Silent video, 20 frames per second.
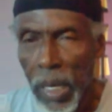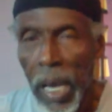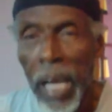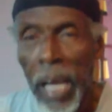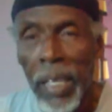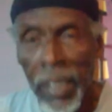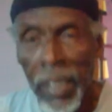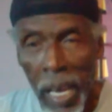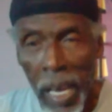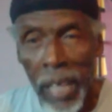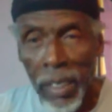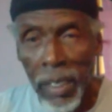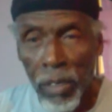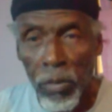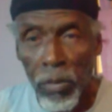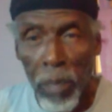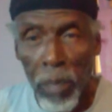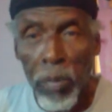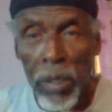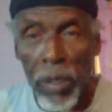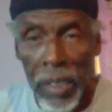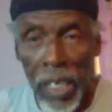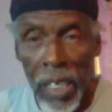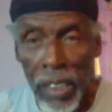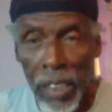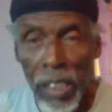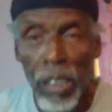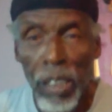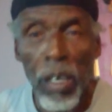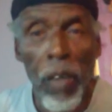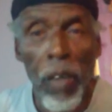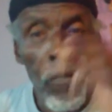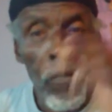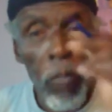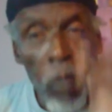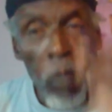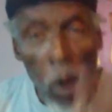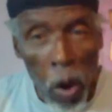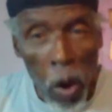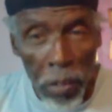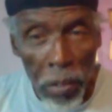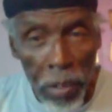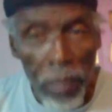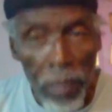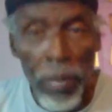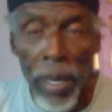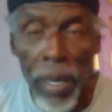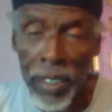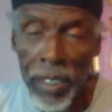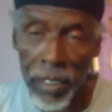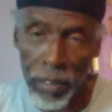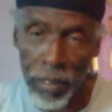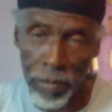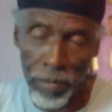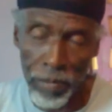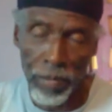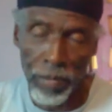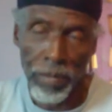And that represents the 4th month